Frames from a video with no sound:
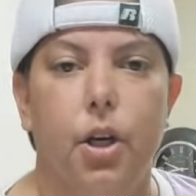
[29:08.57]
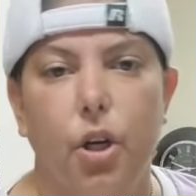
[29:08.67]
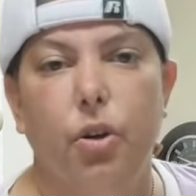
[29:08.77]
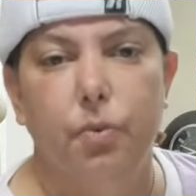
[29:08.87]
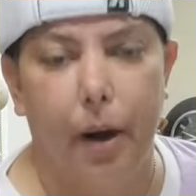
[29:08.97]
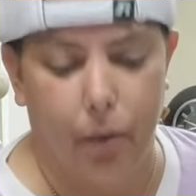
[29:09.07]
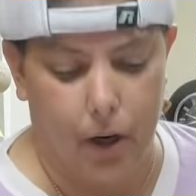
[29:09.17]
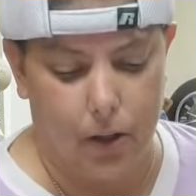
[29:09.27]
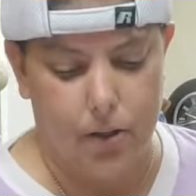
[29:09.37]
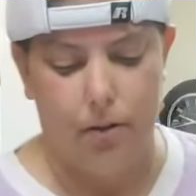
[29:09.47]
use better
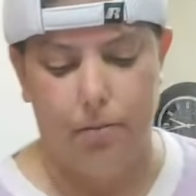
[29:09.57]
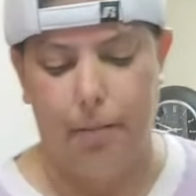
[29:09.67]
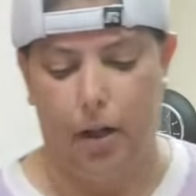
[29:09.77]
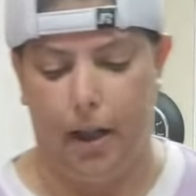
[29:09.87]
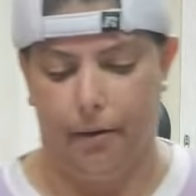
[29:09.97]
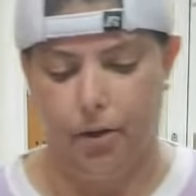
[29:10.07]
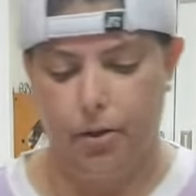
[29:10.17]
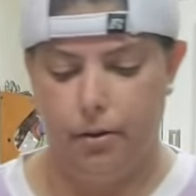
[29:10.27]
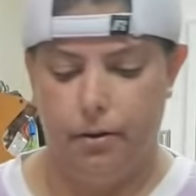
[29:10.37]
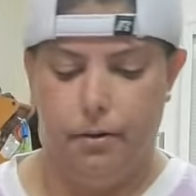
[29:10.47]
words, better language.
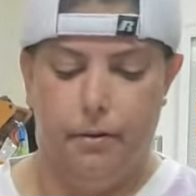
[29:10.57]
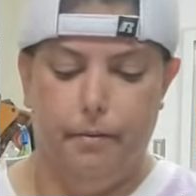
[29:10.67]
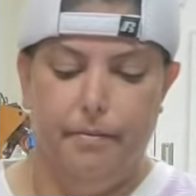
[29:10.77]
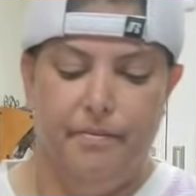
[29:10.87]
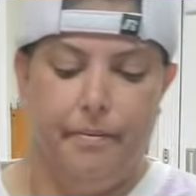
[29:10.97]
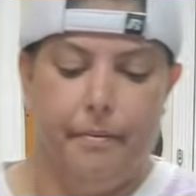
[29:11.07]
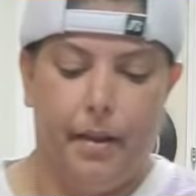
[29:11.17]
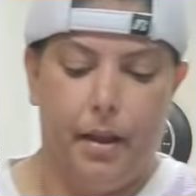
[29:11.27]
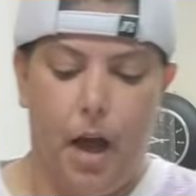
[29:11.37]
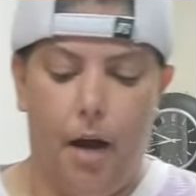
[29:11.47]

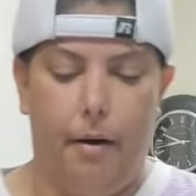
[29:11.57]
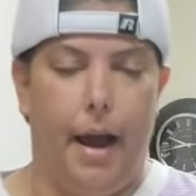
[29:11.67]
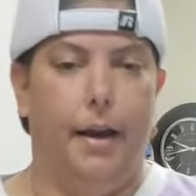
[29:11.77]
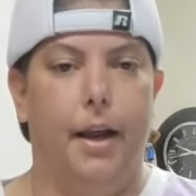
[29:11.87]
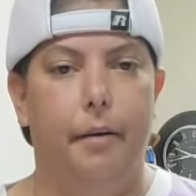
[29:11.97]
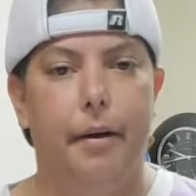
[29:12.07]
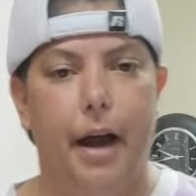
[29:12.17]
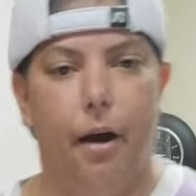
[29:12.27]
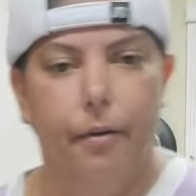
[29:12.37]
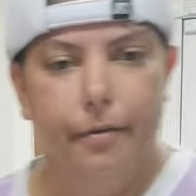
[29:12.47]
All right, here we go.